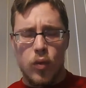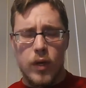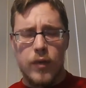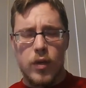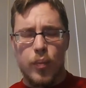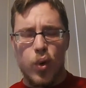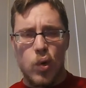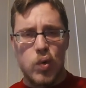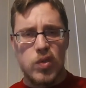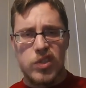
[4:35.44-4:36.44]
Whatever the
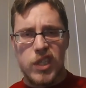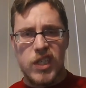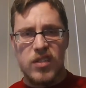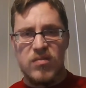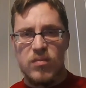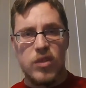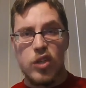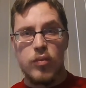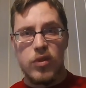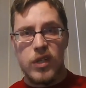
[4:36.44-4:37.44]
polls said,
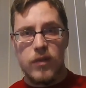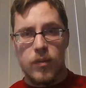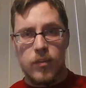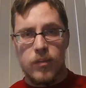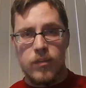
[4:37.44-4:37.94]
don't believe them.